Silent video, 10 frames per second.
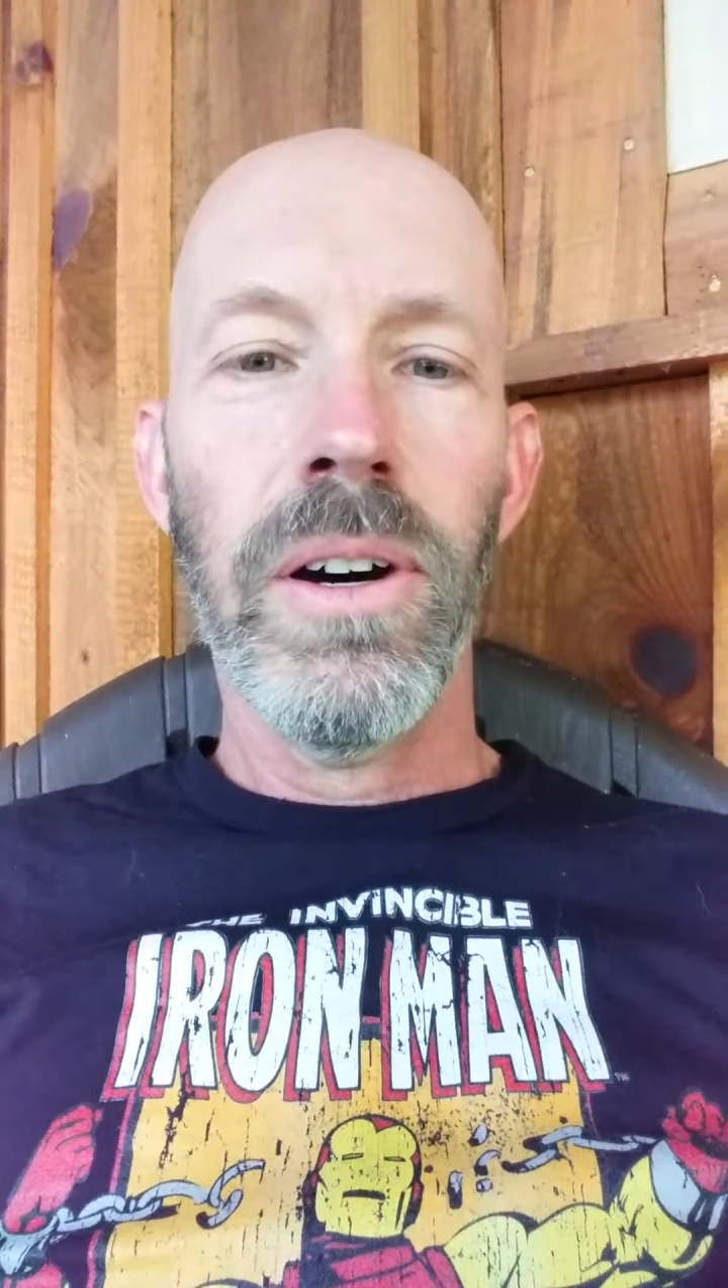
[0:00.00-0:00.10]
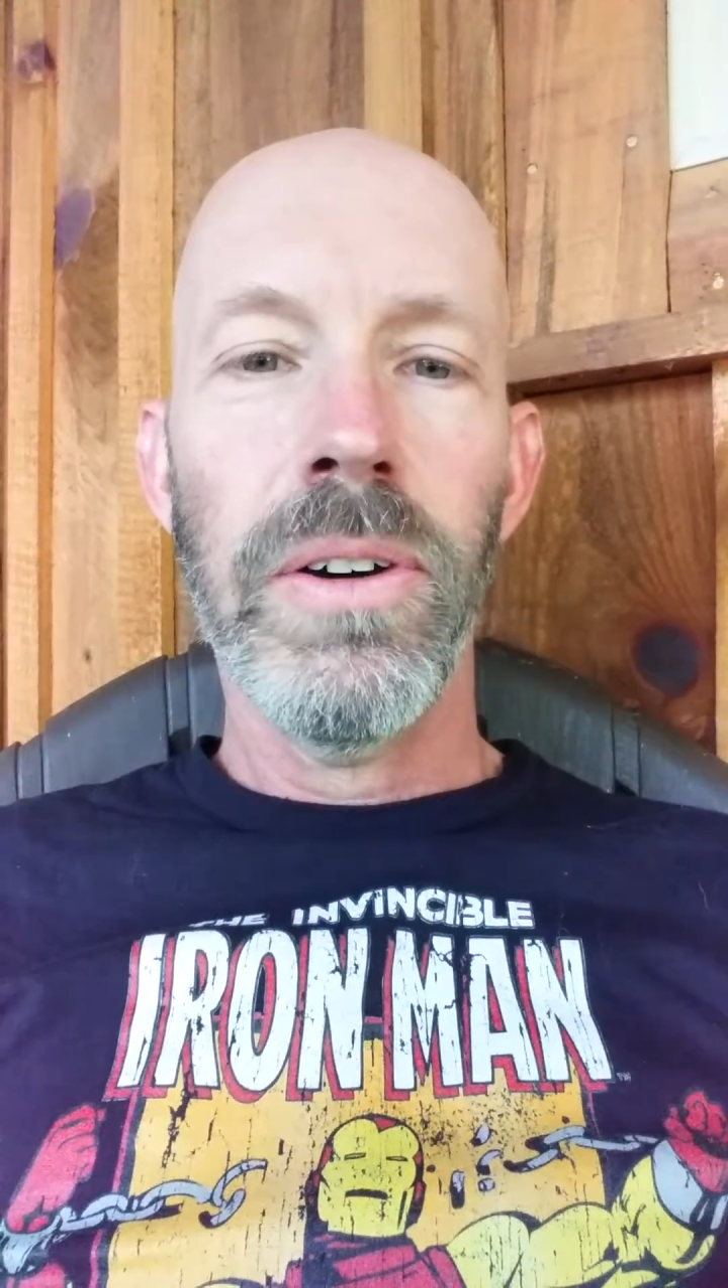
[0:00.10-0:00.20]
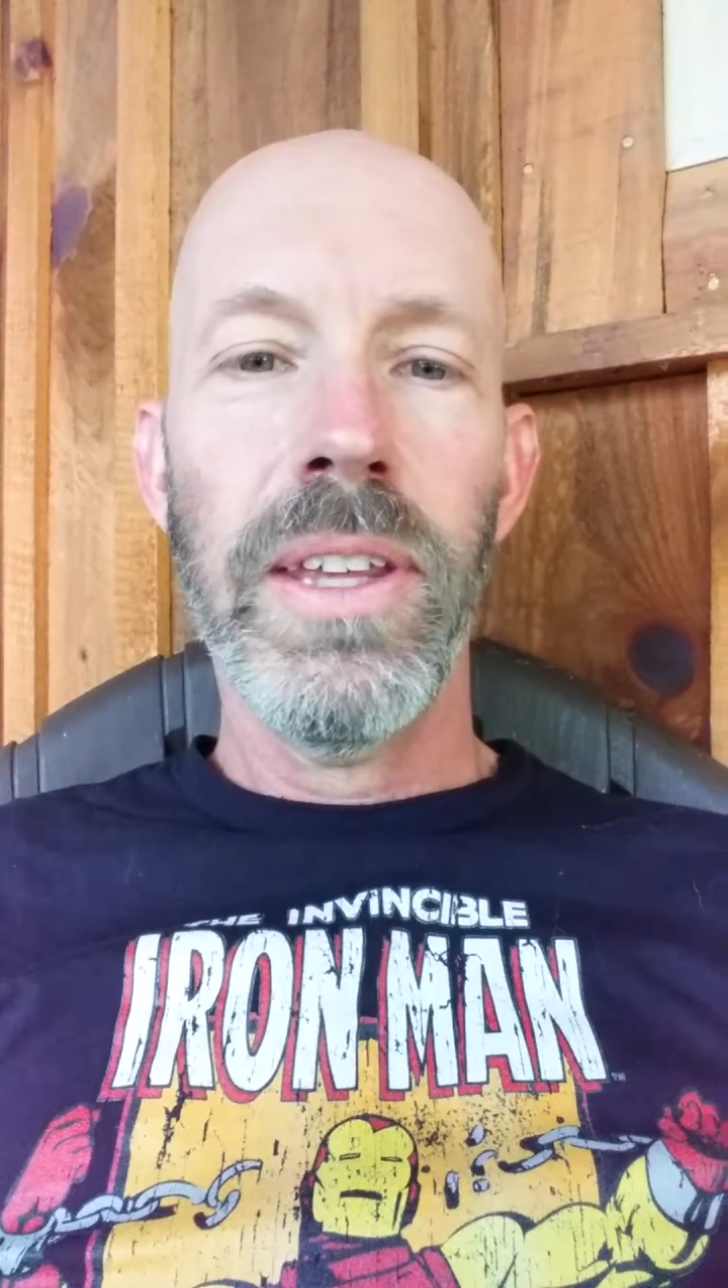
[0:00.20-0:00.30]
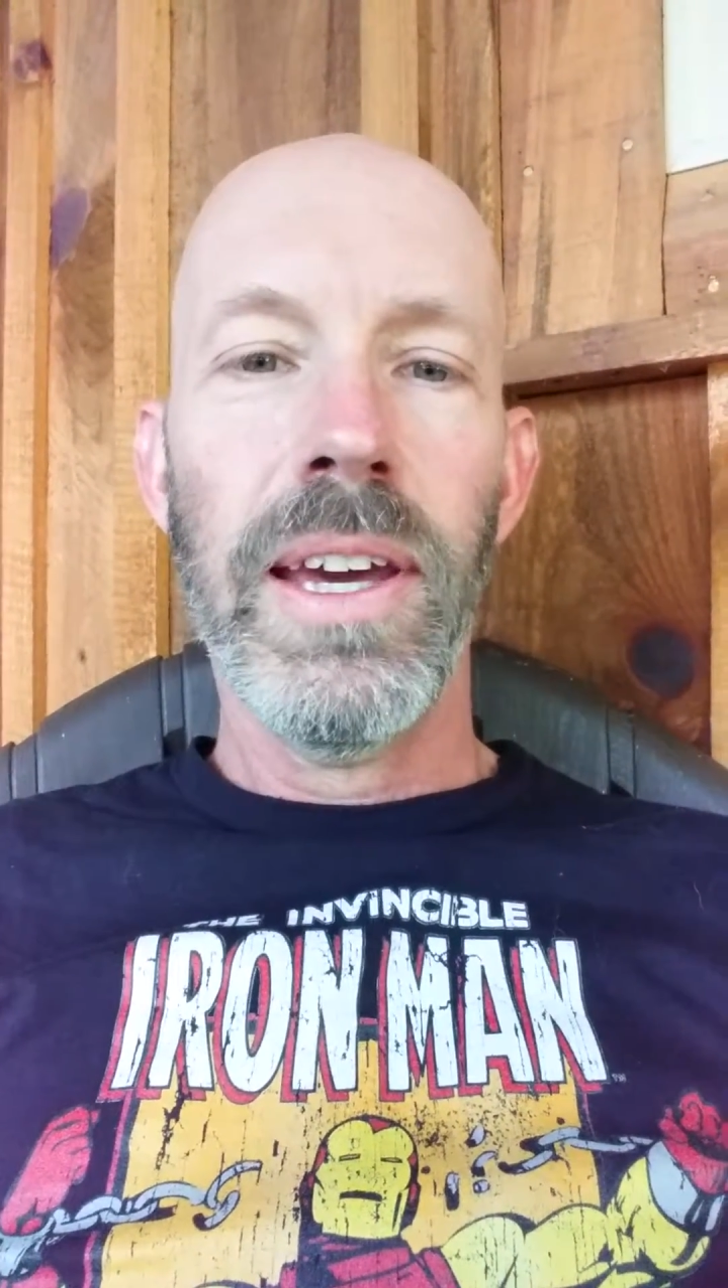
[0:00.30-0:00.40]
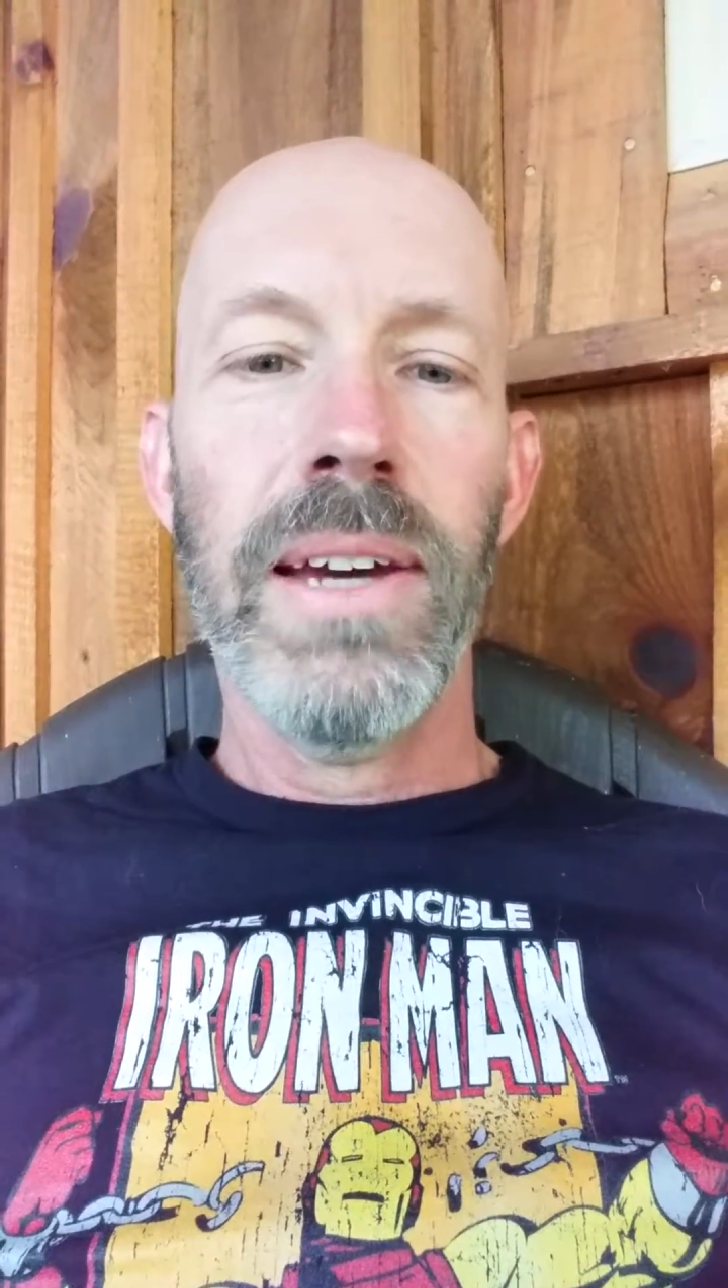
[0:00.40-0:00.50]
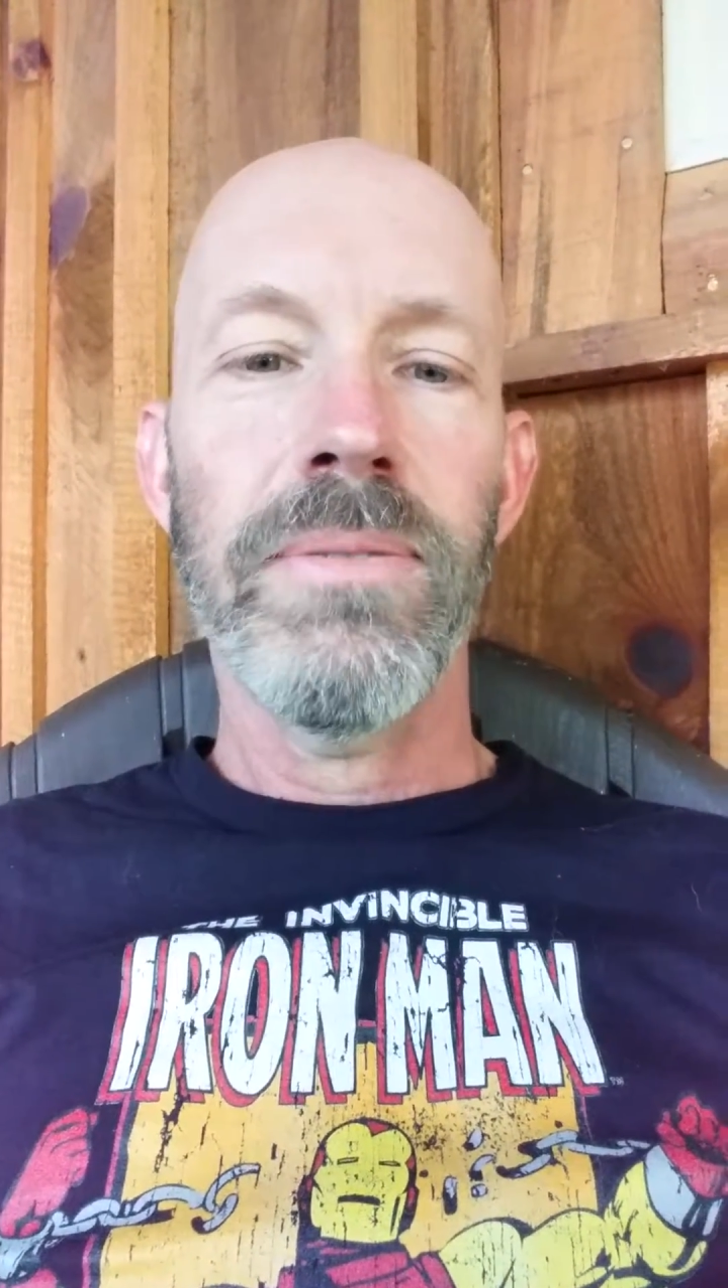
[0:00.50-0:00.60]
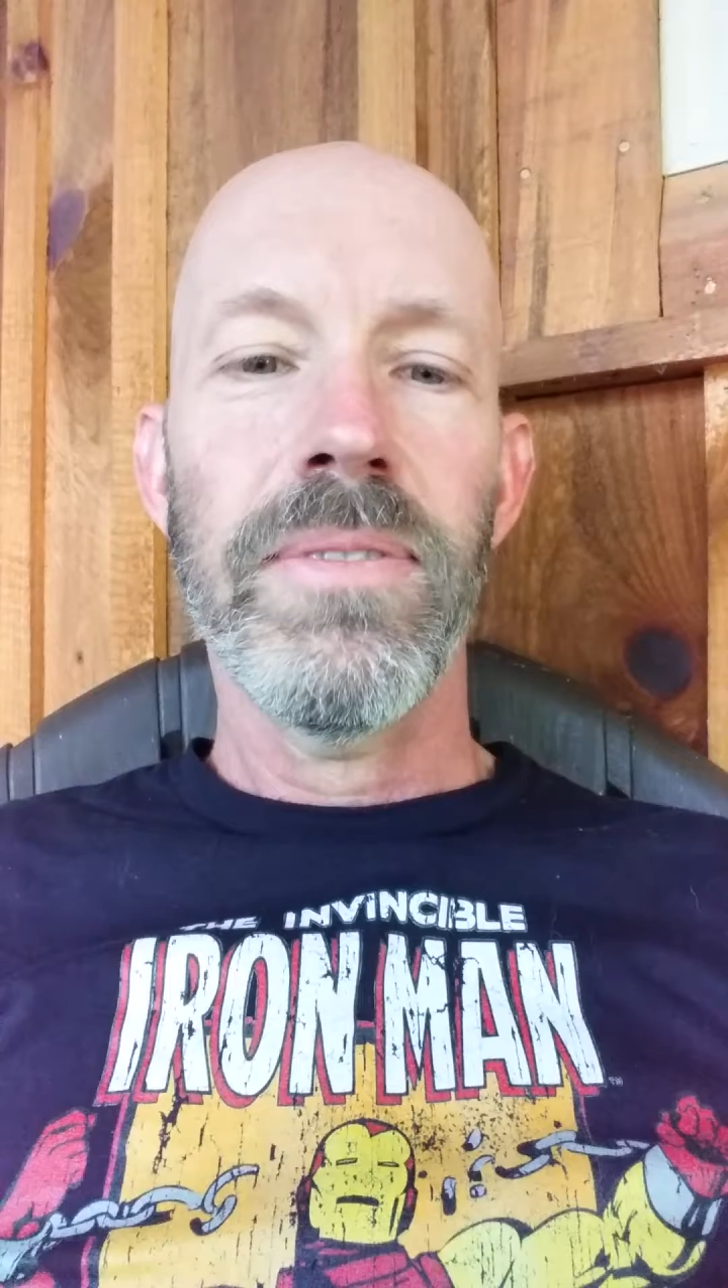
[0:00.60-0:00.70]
oh yeah,